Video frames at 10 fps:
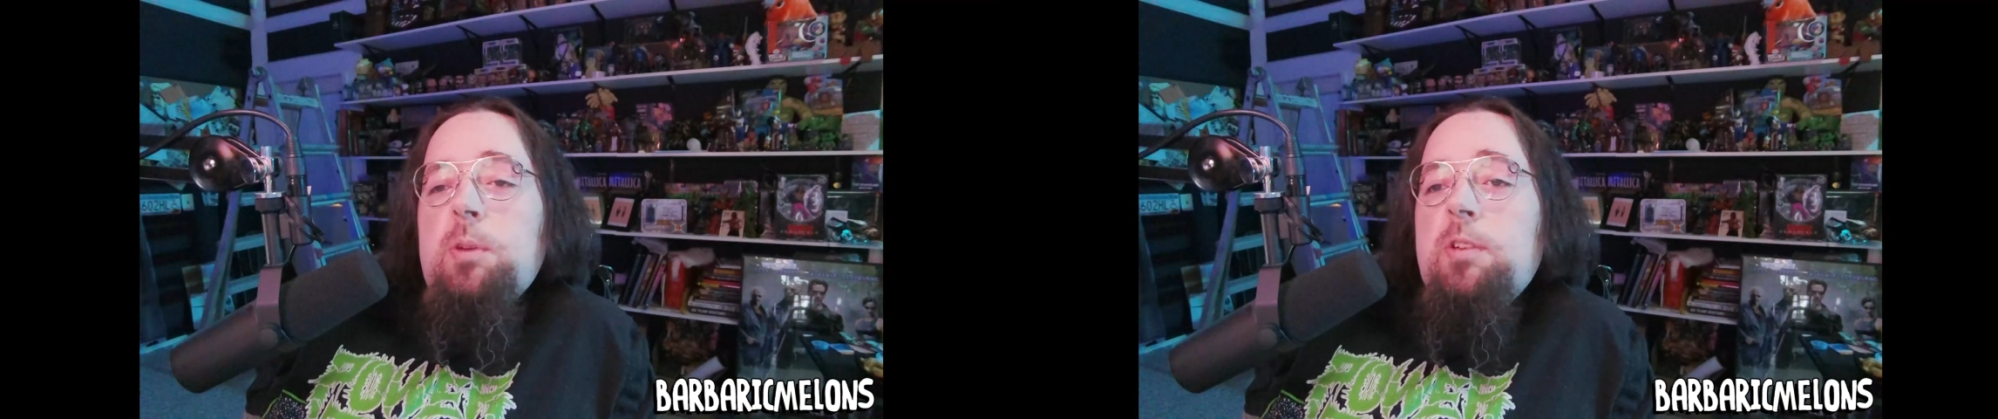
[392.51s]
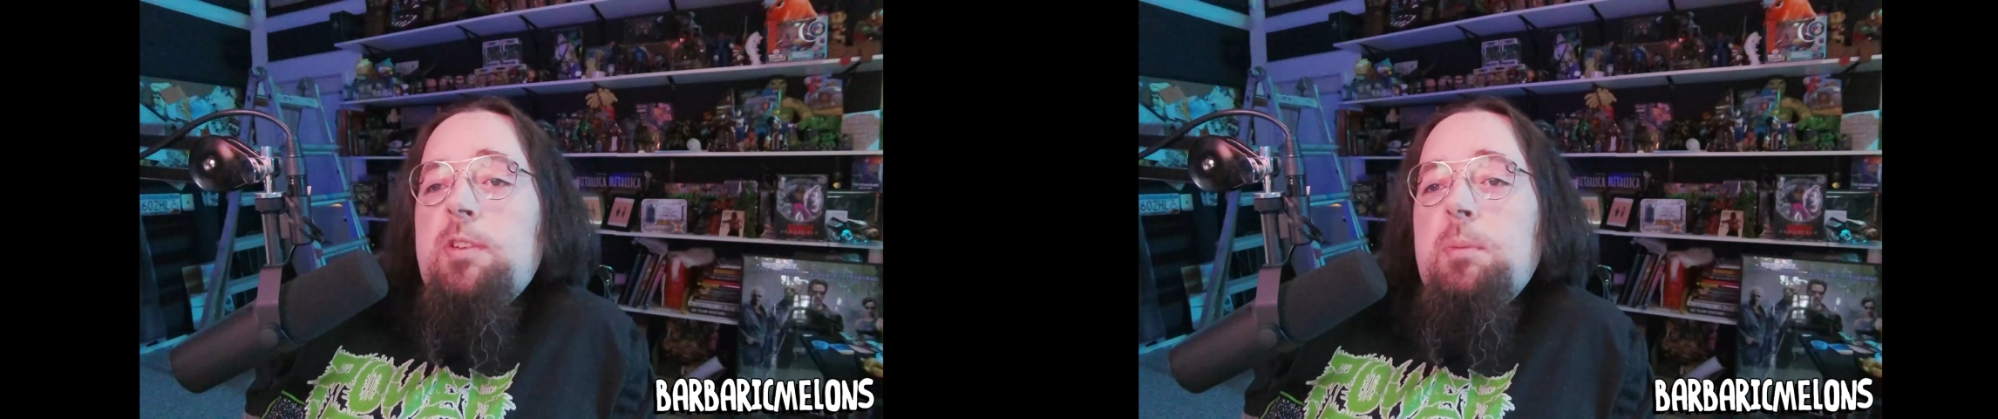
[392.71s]

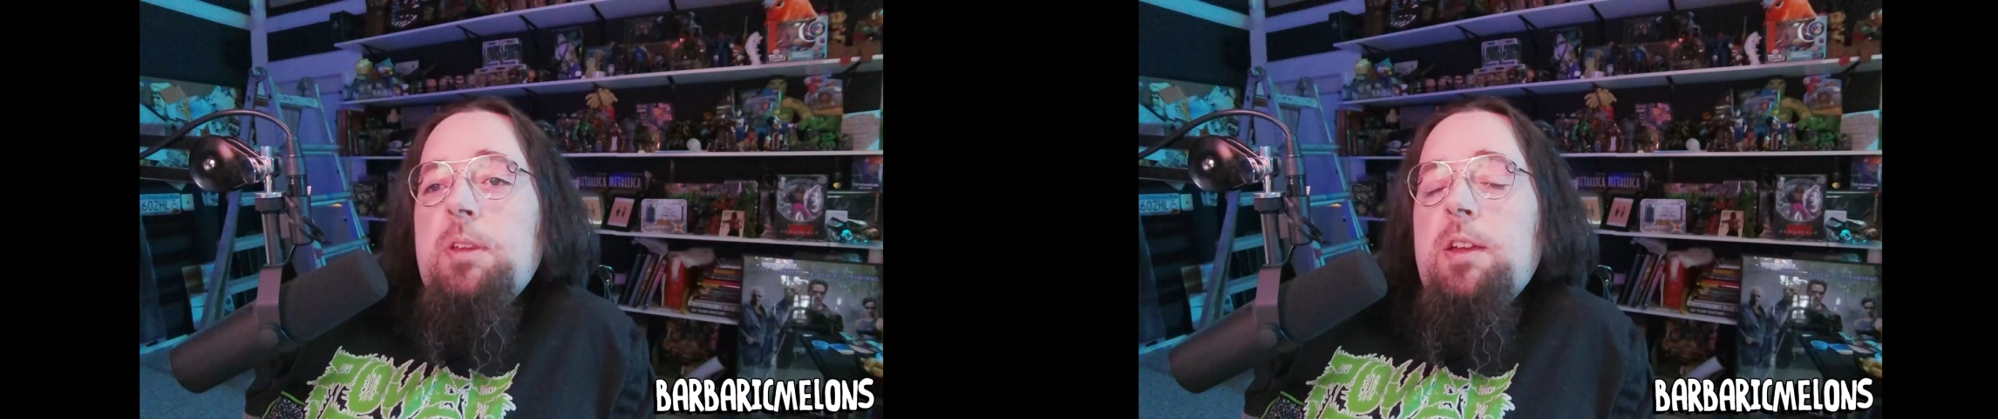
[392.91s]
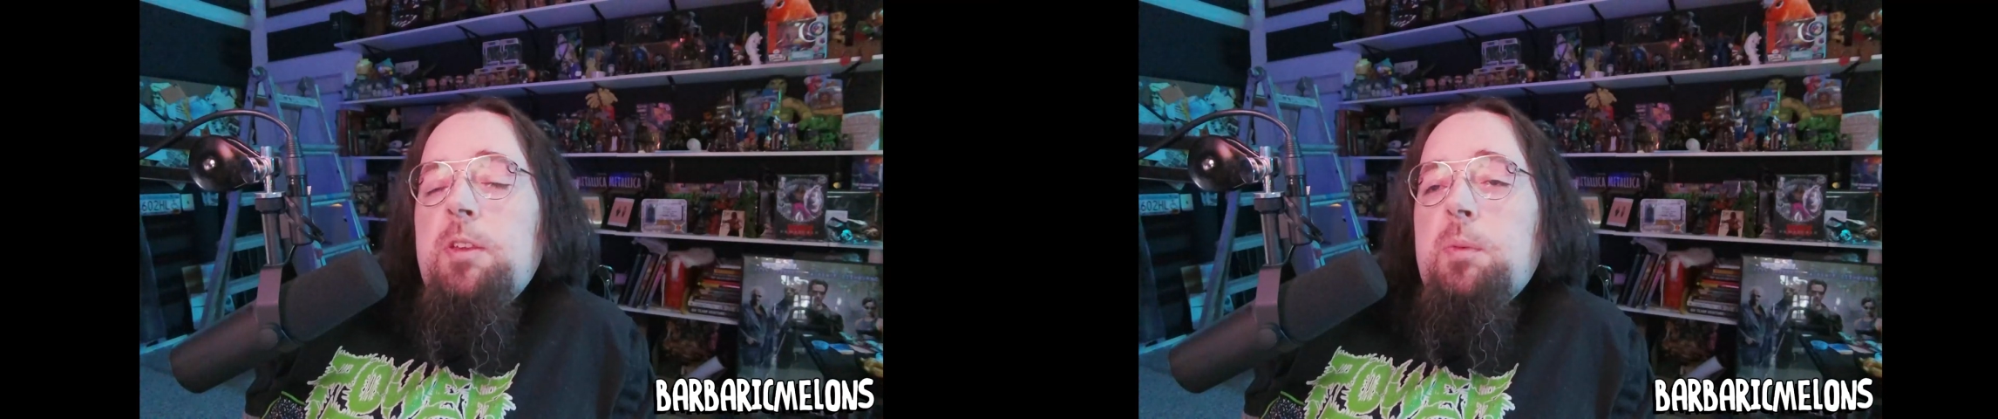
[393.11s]
are some of
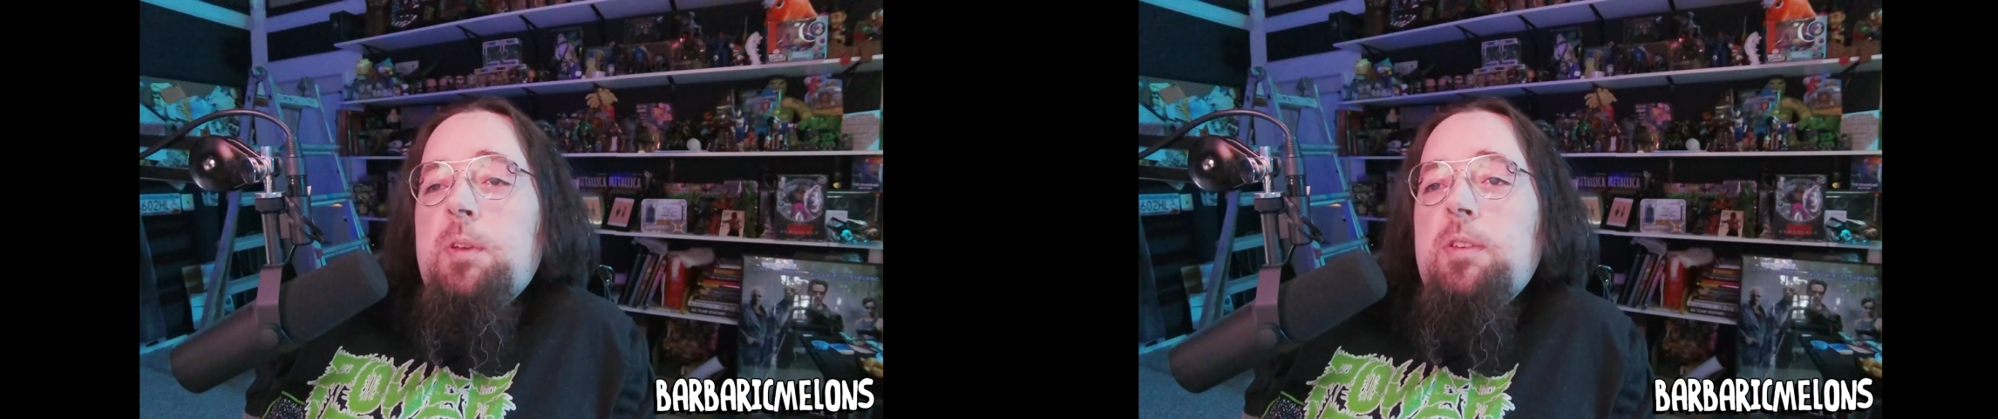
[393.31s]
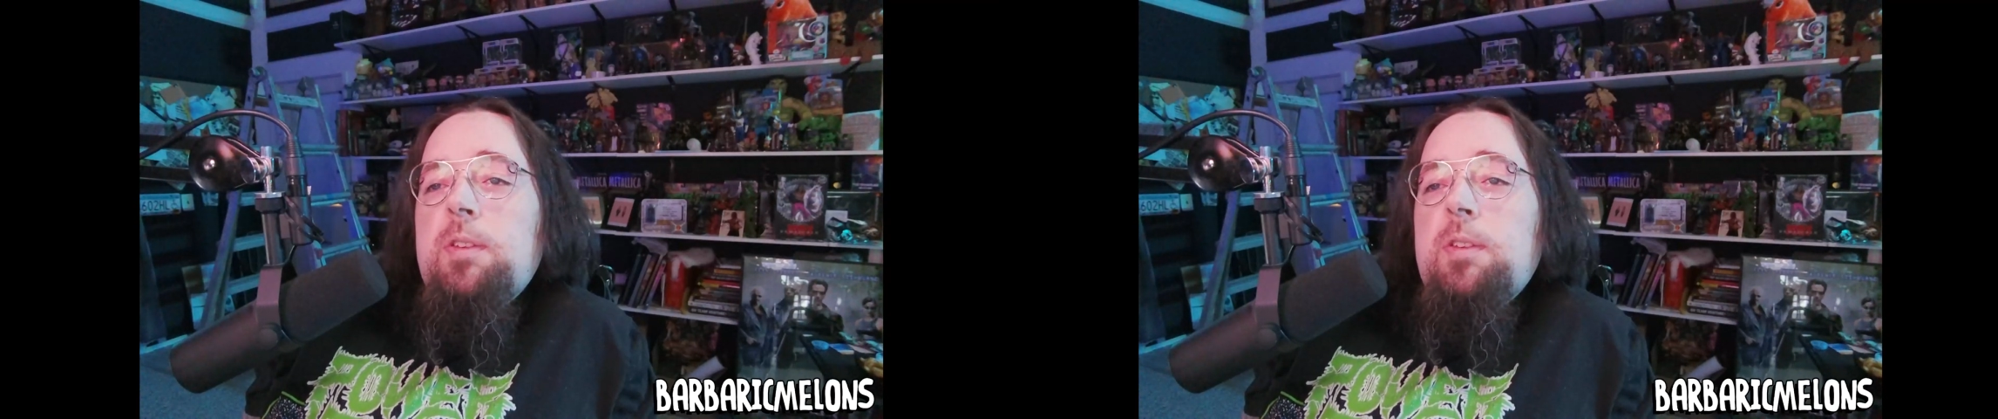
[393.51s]
the other ones?